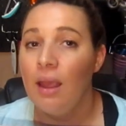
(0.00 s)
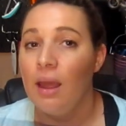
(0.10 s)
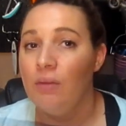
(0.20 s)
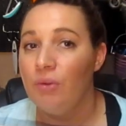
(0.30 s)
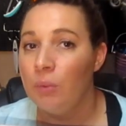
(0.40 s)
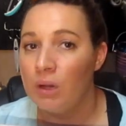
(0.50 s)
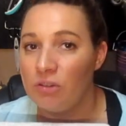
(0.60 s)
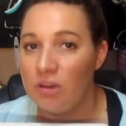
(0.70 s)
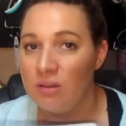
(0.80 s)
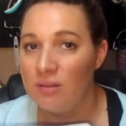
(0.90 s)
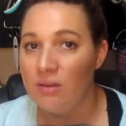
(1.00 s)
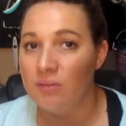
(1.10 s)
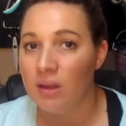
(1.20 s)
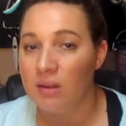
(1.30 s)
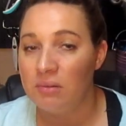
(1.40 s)
And if you watched our Disney
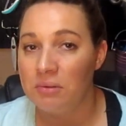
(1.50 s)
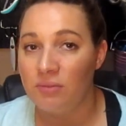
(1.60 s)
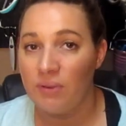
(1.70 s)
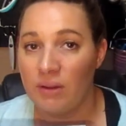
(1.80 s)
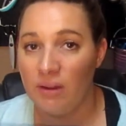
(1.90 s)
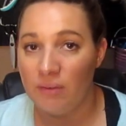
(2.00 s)
vlogs, he was very,